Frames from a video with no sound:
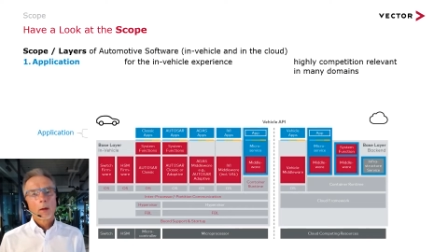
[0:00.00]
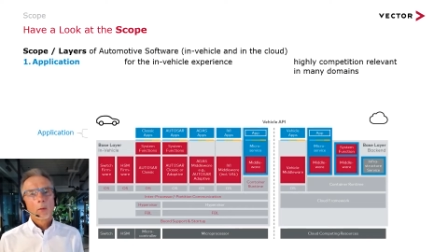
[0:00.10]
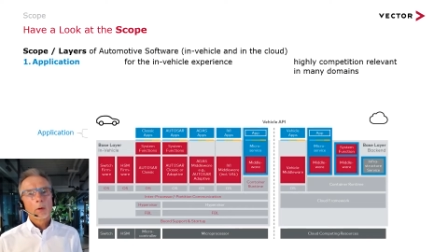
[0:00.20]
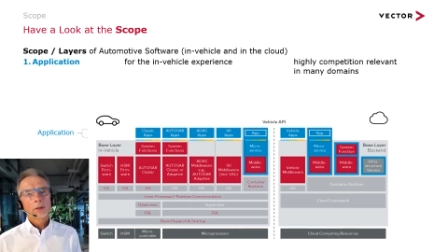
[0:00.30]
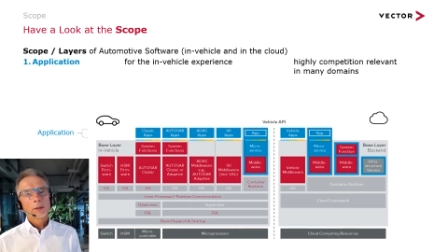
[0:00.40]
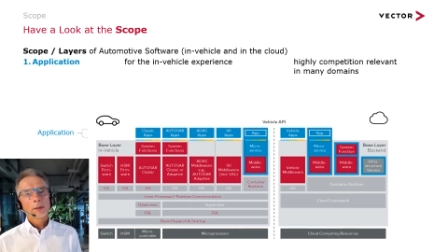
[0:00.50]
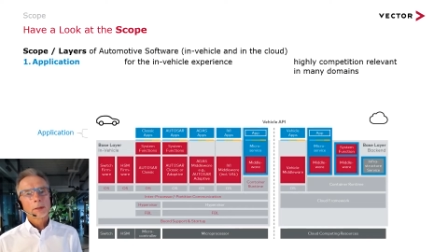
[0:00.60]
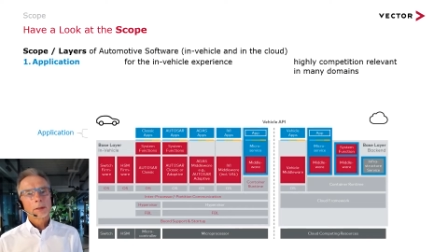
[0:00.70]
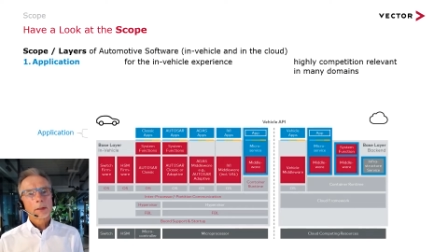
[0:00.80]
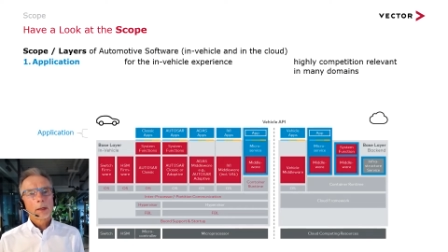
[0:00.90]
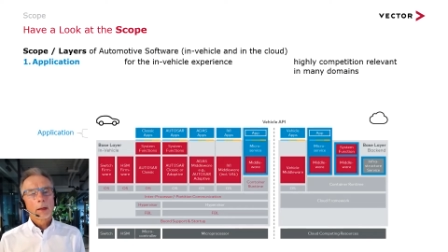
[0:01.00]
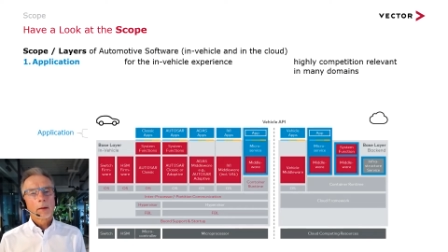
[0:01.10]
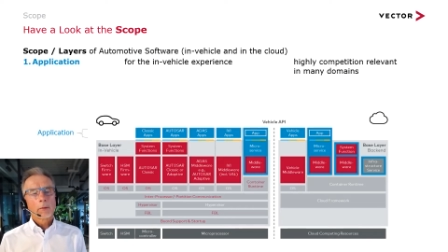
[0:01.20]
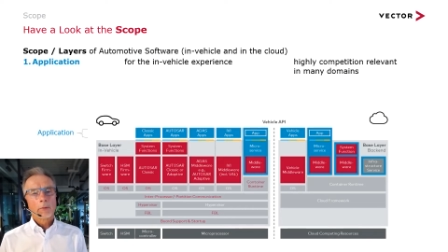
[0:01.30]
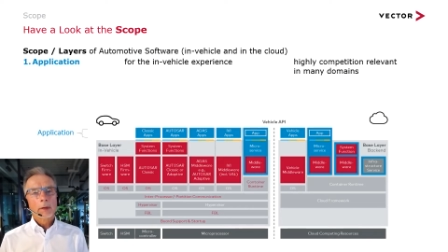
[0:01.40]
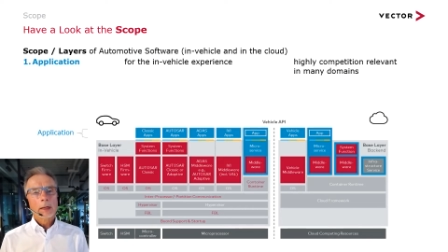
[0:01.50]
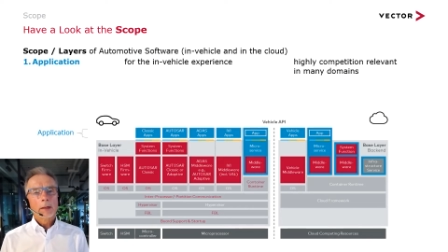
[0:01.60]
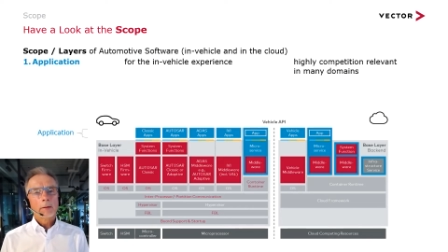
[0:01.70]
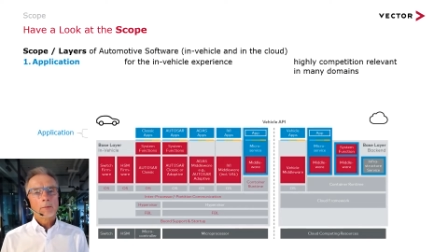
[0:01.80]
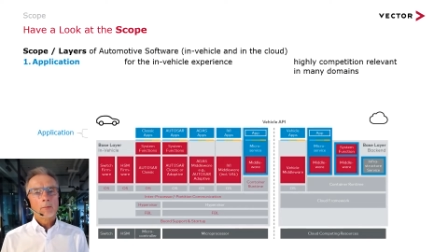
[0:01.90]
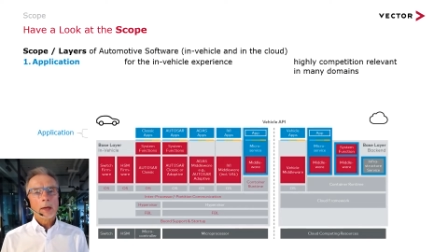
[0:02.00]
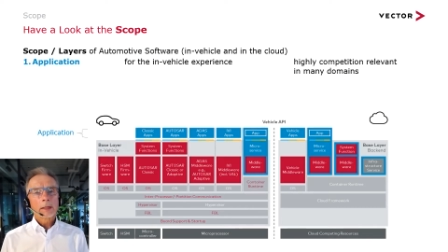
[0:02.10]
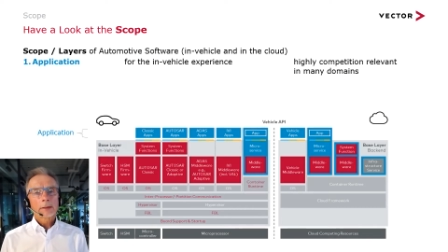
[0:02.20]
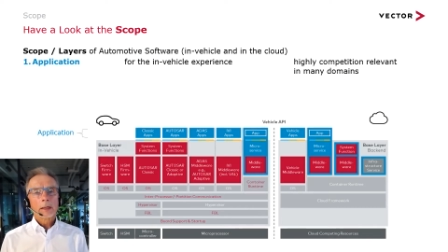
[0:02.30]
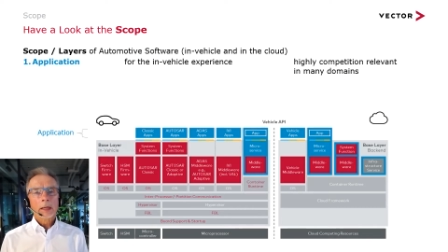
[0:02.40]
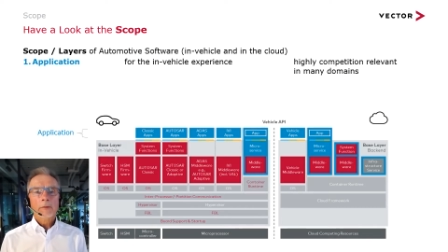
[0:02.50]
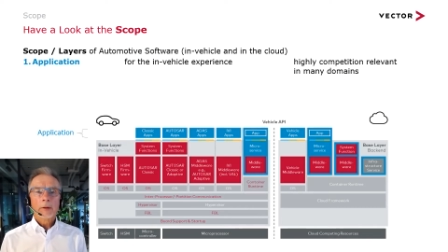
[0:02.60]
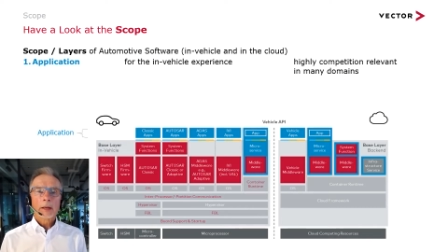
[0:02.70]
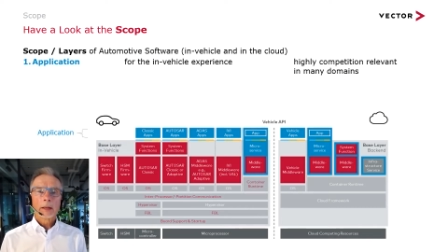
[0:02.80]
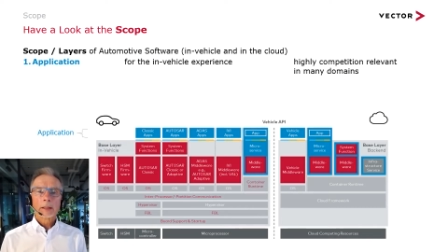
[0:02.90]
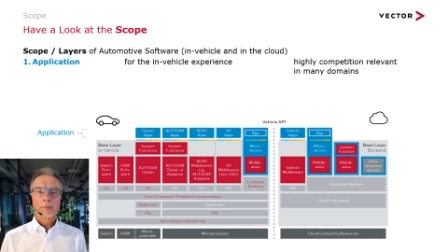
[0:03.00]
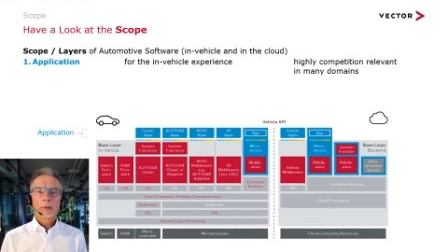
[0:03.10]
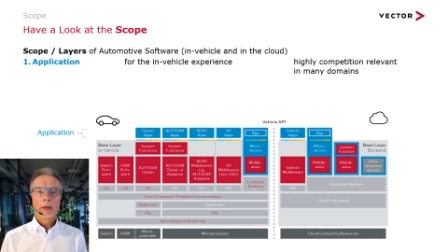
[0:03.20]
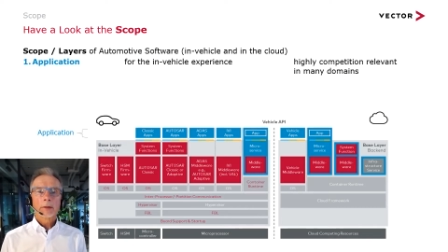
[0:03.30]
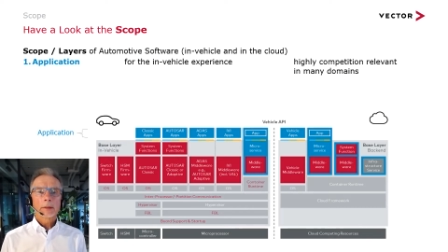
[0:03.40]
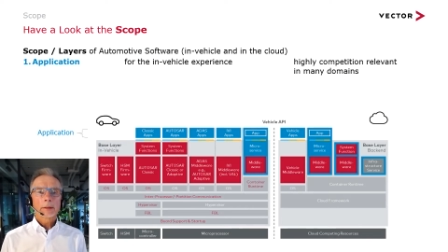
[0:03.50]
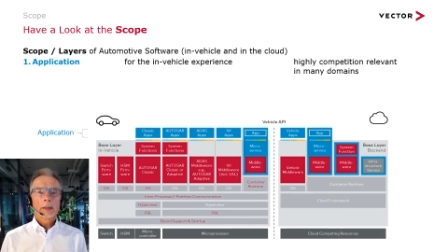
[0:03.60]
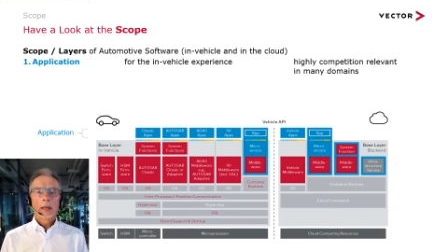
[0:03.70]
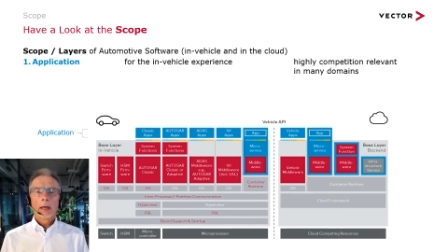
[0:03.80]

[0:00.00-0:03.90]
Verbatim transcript: which is really makes the in-vehicle experience.